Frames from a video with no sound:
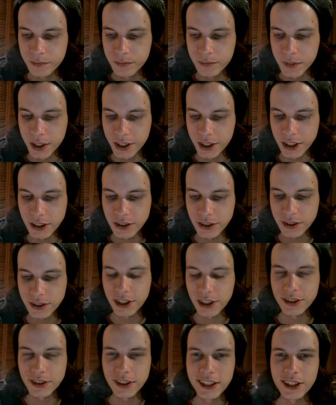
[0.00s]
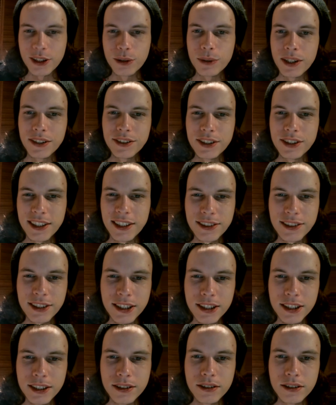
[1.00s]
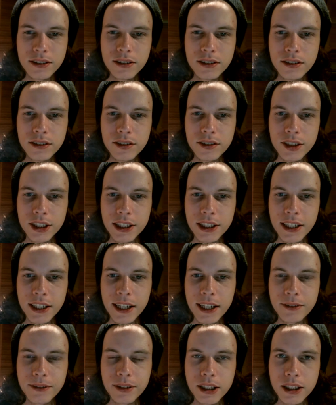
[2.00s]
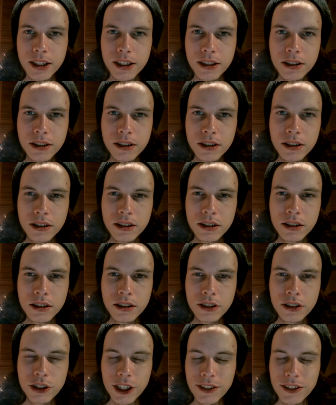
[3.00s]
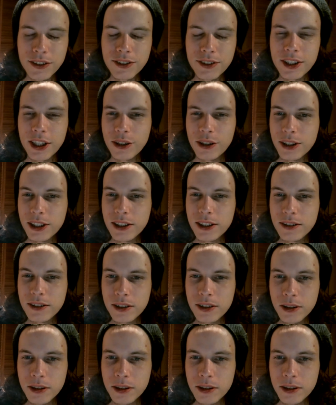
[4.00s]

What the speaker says: think it's just because like the resin that's in it didn't have a chance to settle in.